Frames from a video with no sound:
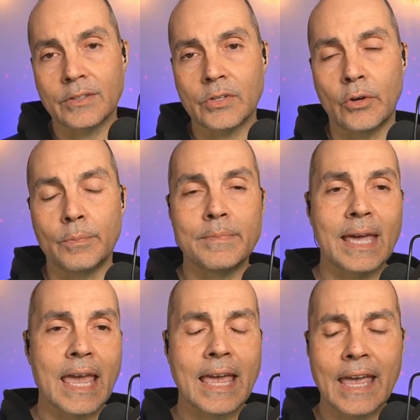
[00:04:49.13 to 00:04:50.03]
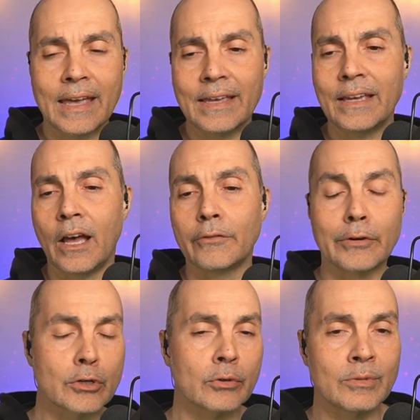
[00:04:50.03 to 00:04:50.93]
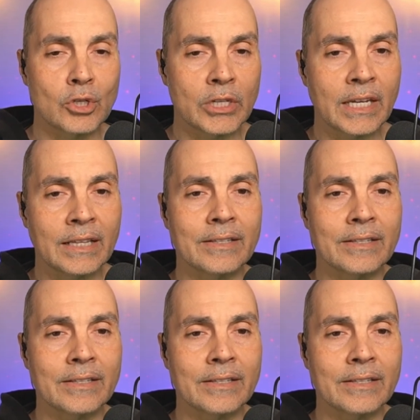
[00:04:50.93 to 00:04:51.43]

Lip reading: So making it a virtual machine